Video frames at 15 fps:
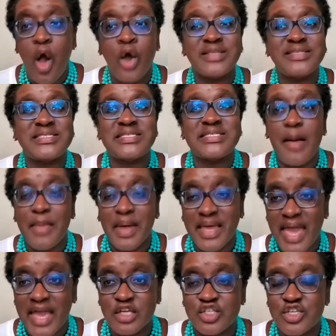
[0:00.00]
on some
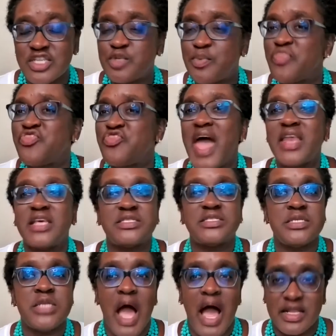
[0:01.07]
occasions, but that is
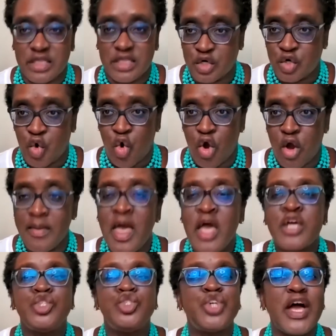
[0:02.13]
not the norm.
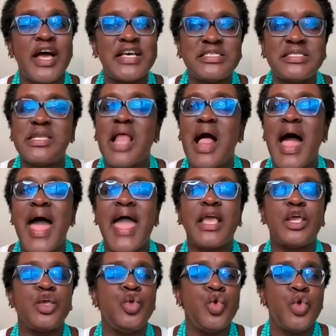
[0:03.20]
Just
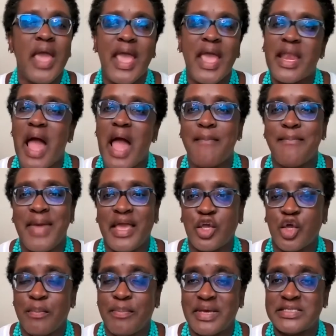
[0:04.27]
like you cannot
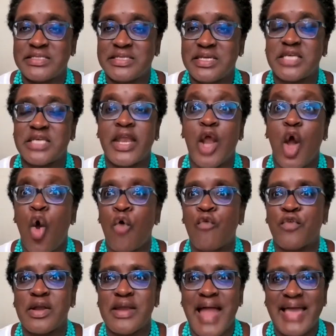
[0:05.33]
make your business an
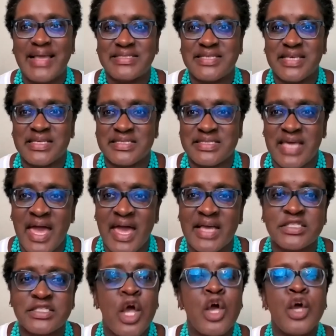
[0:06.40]
overnight
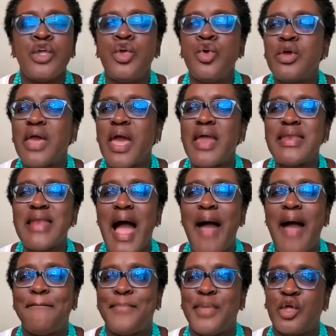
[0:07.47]
success, you
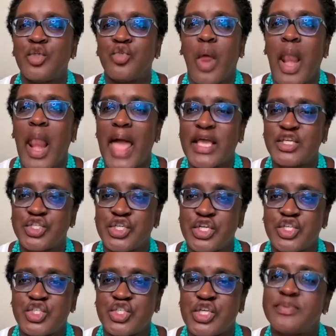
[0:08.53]
cannot build
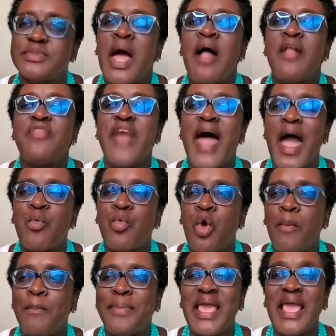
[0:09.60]
relationships that
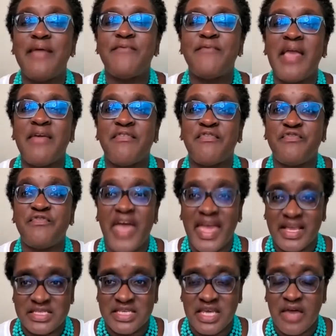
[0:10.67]
will be
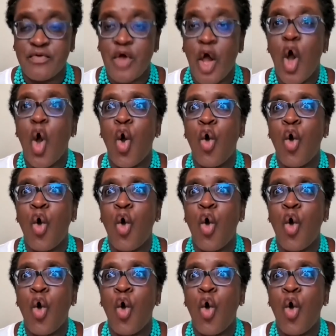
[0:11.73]
effective